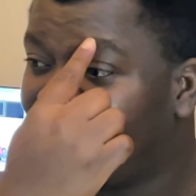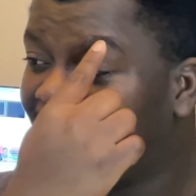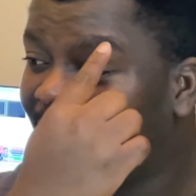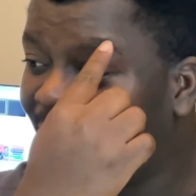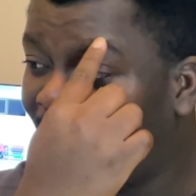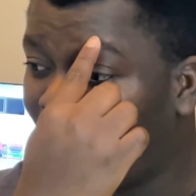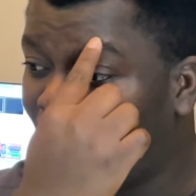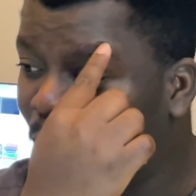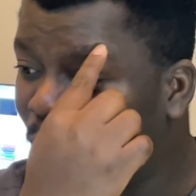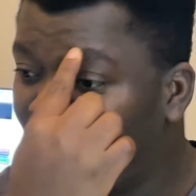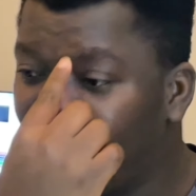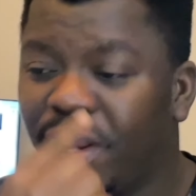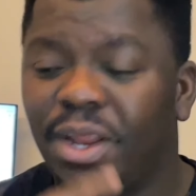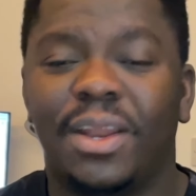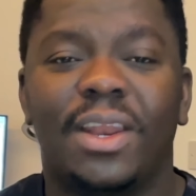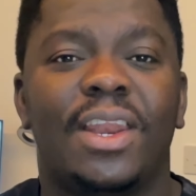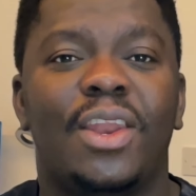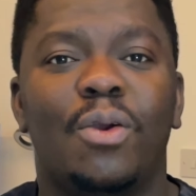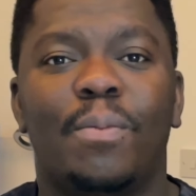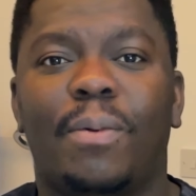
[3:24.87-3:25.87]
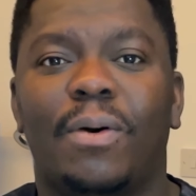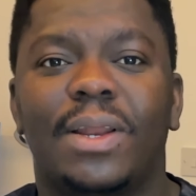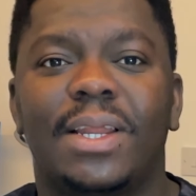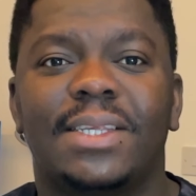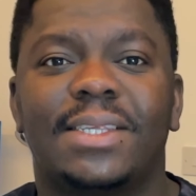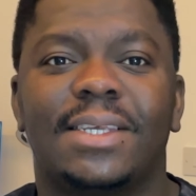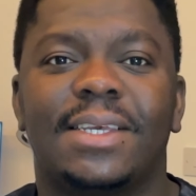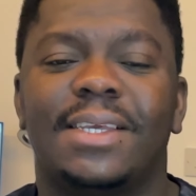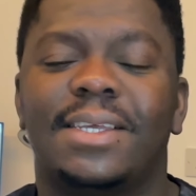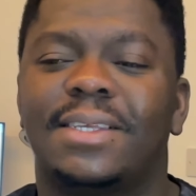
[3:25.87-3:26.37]
Now, with the new
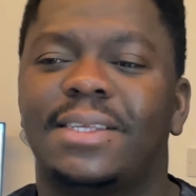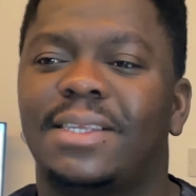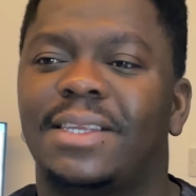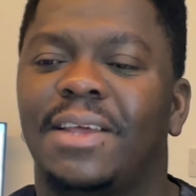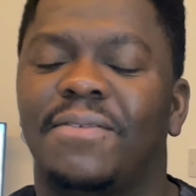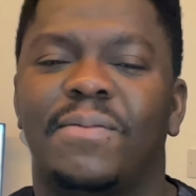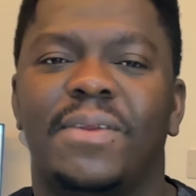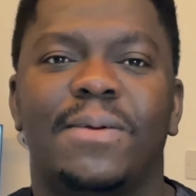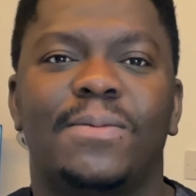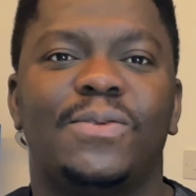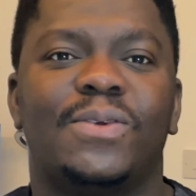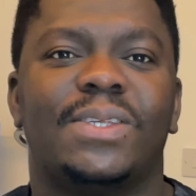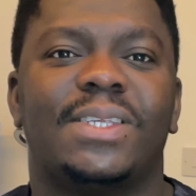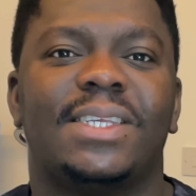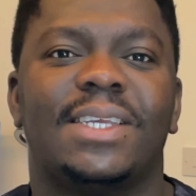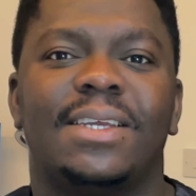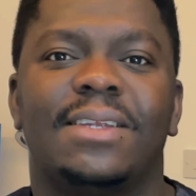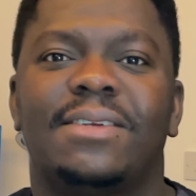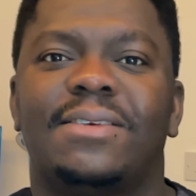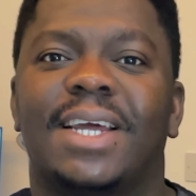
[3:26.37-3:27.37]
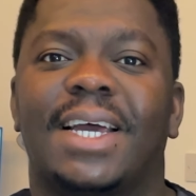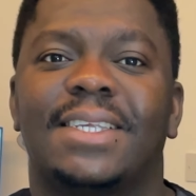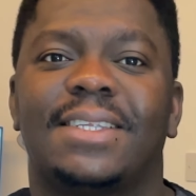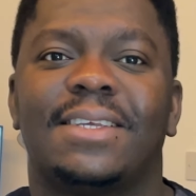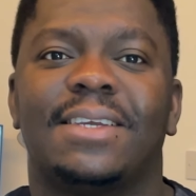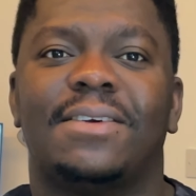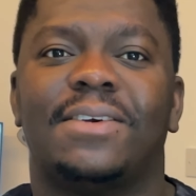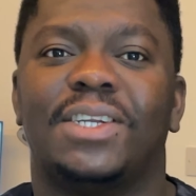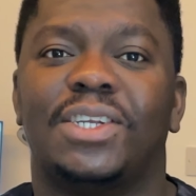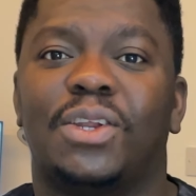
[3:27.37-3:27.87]
policies, they've been able to see
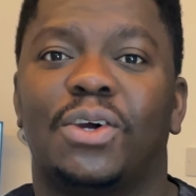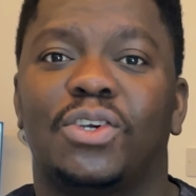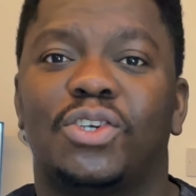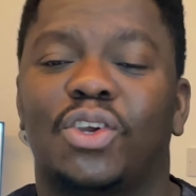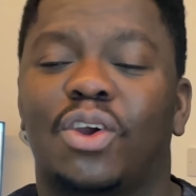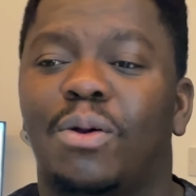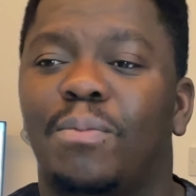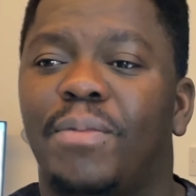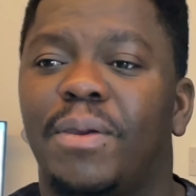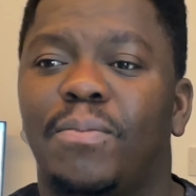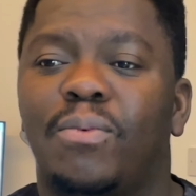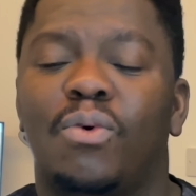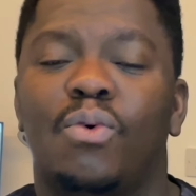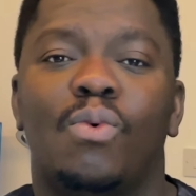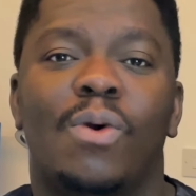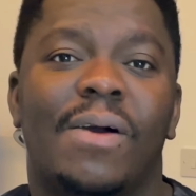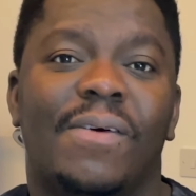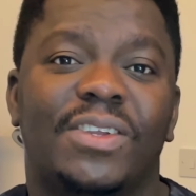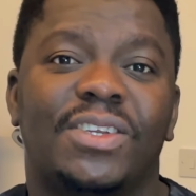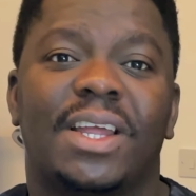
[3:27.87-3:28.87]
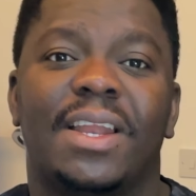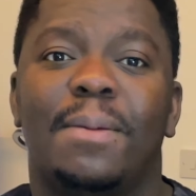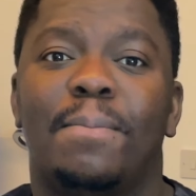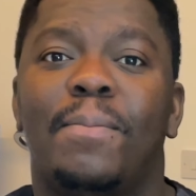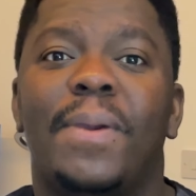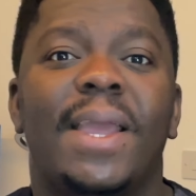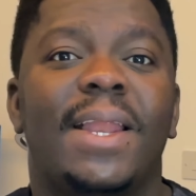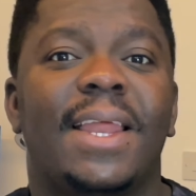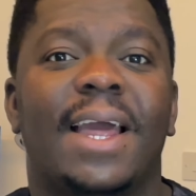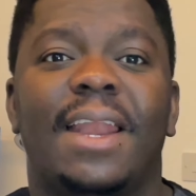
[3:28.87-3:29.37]
drastic reduction. People who have actually
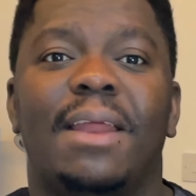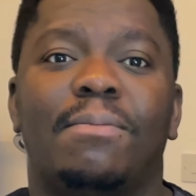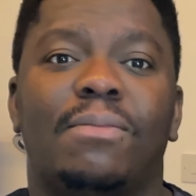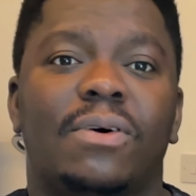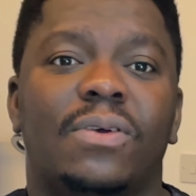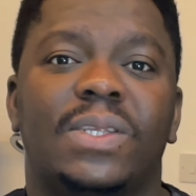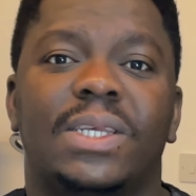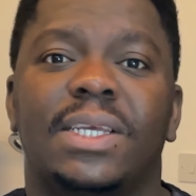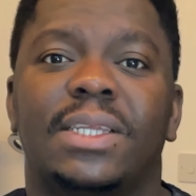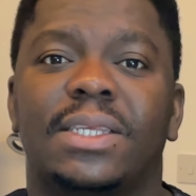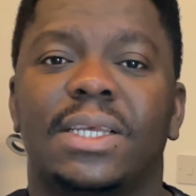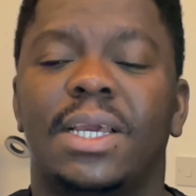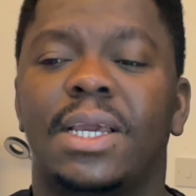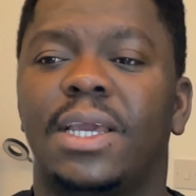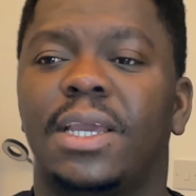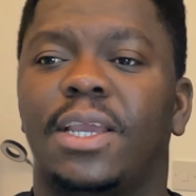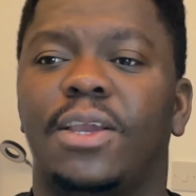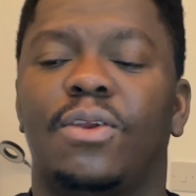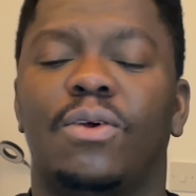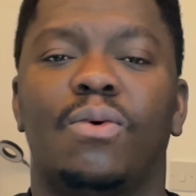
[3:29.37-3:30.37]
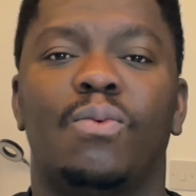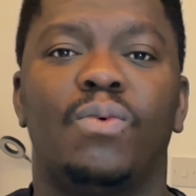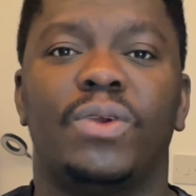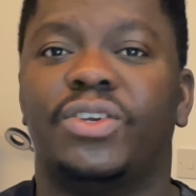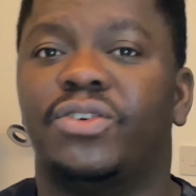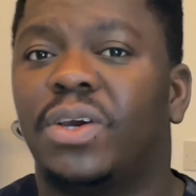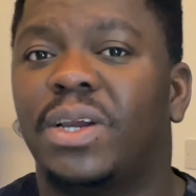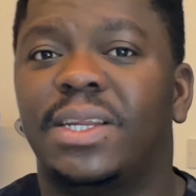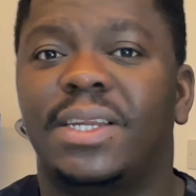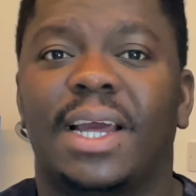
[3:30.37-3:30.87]
paid their deposits,
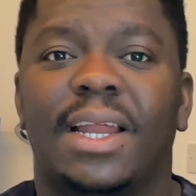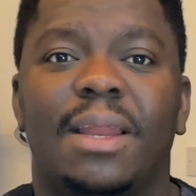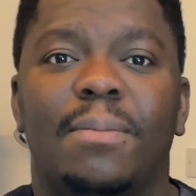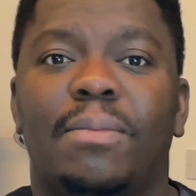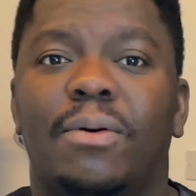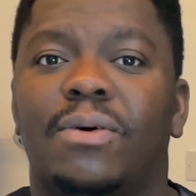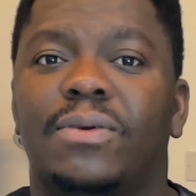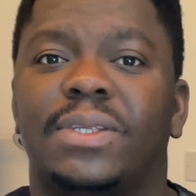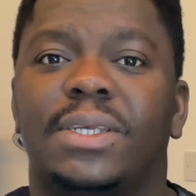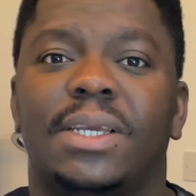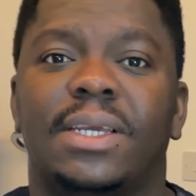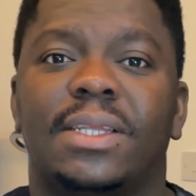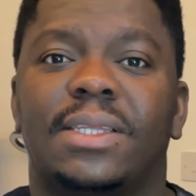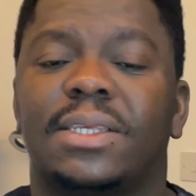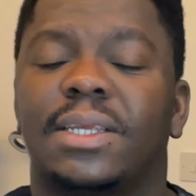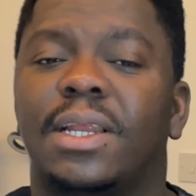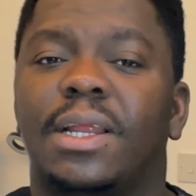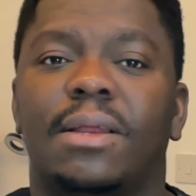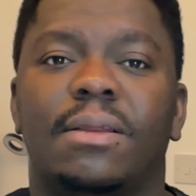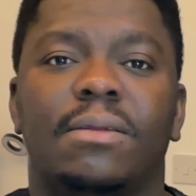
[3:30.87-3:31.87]
withdrawing their deposits,